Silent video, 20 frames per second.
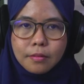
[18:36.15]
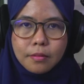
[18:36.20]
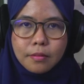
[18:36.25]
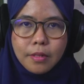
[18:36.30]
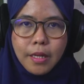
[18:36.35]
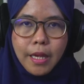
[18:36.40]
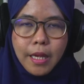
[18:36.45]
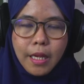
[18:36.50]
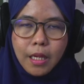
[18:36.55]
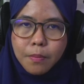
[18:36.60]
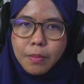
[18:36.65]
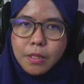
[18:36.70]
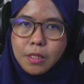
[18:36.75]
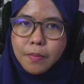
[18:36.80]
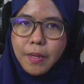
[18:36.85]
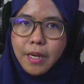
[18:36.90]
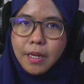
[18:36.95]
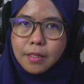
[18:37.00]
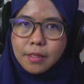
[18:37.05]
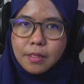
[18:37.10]
Hey
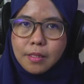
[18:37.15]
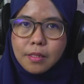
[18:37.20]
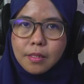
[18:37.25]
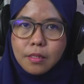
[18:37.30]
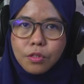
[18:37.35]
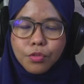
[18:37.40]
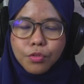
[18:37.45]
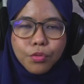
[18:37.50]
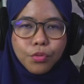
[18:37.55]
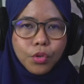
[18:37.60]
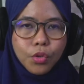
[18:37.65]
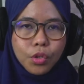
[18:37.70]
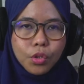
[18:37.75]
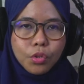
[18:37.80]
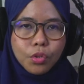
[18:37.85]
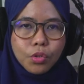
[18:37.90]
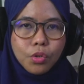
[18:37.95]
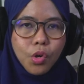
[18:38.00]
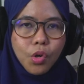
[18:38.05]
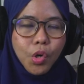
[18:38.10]
Bizbuds.
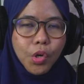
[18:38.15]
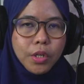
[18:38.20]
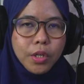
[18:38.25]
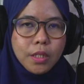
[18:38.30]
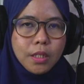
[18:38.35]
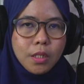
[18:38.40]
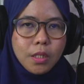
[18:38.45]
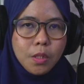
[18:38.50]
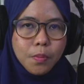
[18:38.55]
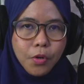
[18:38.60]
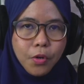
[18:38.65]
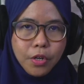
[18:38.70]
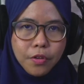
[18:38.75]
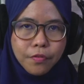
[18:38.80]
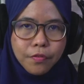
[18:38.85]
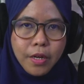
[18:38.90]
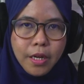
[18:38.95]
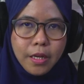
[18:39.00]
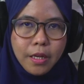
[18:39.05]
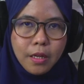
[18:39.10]
Follow on
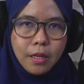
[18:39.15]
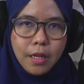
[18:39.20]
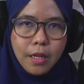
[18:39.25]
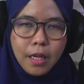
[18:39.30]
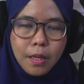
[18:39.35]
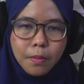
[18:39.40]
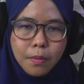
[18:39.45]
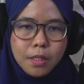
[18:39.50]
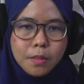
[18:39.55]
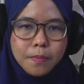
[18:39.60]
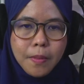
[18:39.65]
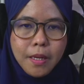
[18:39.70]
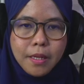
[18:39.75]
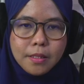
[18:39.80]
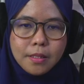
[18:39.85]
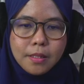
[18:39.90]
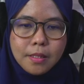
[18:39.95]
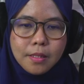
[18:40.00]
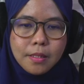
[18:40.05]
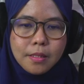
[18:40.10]
Spotify. Hey
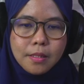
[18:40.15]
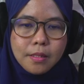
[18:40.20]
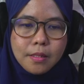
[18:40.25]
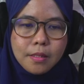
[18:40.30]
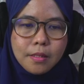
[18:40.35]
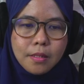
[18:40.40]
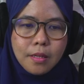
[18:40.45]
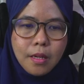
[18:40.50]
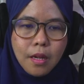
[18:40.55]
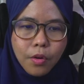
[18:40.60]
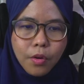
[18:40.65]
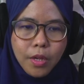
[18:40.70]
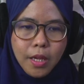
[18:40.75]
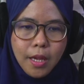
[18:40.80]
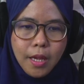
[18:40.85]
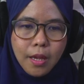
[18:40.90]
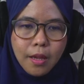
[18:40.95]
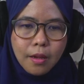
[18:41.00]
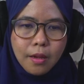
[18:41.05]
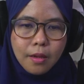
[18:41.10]
Bizbuds.
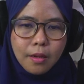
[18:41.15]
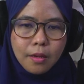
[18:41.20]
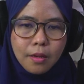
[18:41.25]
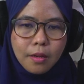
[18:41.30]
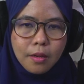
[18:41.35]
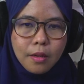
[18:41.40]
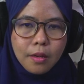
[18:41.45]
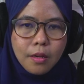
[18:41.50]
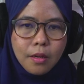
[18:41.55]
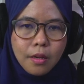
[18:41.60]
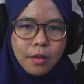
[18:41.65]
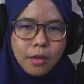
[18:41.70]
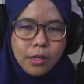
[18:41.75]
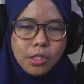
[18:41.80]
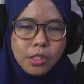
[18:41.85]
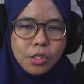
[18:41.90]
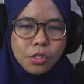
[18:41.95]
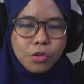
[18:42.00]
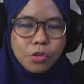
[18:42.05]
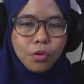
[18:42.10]
Okay,
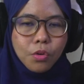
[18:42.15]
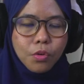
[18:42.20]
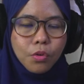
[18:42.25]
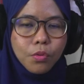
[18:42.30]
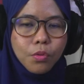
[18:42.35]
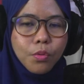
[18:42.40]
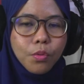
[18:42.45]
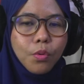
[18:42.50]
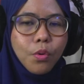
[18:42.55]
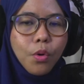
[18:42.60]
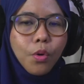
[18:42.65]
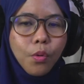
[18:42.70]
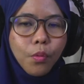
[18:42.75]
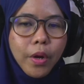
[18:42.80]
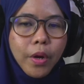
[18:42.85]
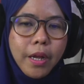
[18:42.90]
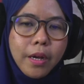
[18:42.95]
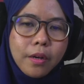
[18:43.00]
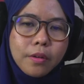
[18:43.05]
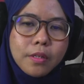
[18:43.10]
so
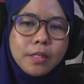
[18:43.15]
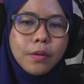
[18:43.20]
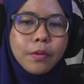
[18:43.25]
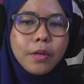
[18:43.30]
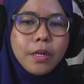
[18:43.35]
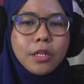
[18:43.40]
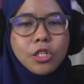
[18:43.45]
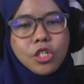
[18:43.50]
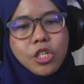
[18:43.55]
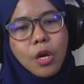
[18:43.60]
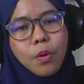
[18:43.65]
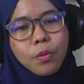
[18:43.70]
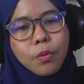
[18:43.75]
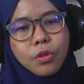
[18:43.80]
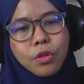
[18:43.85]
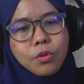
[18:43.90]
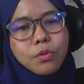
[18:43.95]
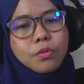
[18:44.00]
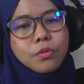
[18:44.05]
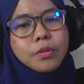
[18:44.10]
what else I want to share
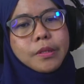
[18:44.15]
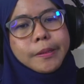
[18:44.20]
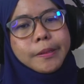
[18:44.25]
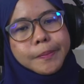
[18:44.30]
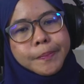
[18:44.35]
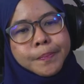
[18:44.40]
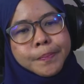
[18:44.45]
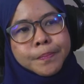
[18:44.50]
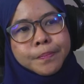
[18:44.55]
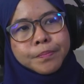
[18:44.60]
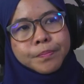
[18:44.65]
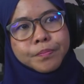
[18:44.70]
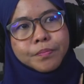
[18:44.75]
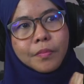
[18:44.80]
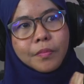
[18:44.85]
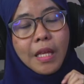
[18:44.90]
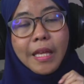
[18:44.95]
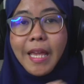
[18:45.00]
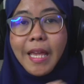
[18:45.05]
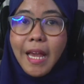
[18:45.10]
with you?
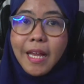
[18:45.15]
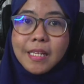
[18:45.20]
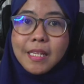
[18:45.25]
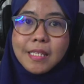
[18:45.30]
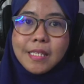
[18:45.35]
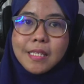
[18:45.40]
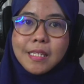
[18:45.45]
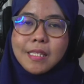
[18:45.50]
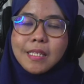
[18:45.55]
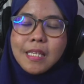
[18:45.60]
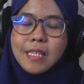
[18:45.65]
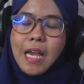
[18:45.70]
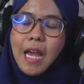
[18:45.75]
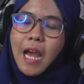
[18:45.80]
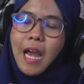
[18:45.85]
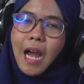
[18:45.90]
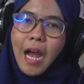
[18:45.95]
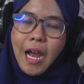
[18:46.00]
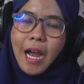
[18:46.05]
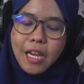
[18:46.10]
Yes,
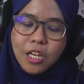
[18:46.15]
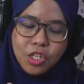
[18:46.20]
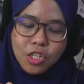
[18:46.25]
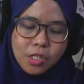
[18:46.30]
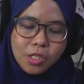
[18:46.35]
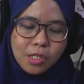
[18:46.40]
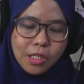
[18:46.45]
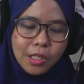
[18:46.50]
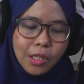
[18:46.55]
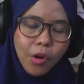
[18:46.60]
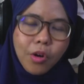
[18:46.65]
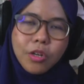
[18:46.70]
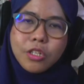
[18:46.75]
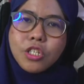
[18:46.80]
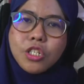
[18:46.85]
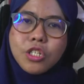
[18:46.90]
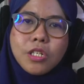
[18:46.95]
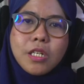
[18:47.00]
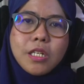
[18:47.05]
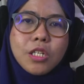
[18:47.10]
I just
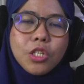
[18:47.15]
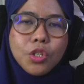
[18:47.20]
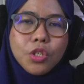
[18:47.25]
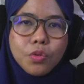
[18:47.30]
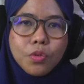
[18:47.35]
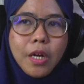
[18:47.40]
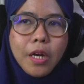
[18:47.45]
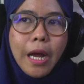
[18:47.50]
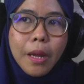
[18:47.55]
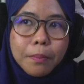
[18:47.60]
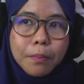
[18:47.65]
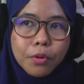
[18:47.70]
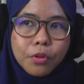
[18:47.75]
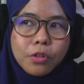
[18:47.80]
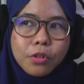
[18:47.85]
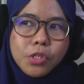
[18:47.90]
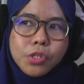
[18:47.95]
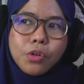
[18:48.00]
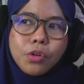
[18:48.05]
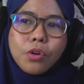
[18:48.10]
launched a new
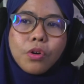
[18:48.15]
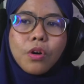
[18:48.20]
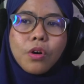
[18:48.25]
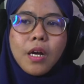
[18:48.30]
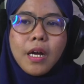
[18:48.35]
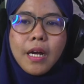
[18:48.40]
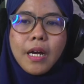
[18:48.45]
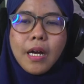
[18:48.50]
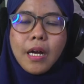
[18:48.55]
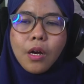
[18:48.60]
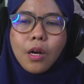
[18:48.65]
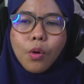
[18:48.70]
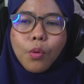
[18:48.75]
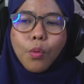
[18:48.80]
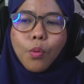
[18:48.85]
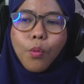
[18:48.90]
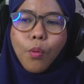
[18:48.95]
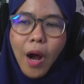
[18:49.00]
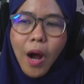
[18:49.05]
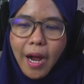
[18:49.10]
guidebook. So
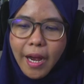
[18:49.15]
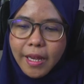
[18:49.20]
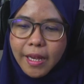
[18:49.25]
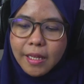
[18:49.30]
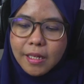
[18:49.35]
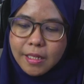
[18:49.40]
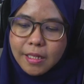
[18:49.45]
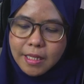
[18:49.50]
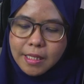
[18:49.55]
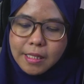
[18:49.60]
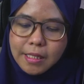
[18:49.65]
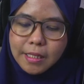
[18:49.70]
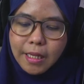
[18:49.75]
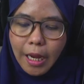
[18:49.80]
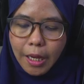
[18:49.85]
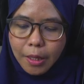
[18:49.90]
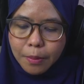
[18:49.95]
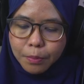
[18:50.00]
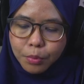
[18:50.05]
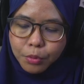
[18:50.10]
why this
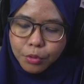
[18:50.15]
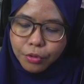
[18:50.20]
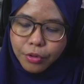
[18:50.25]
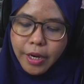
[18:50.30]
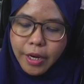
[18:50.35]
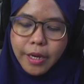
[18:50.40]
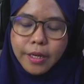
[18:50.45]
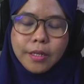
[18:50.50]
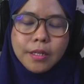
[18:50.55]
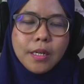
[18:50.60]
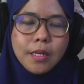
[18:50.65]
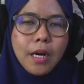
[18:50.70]
guidebook, right?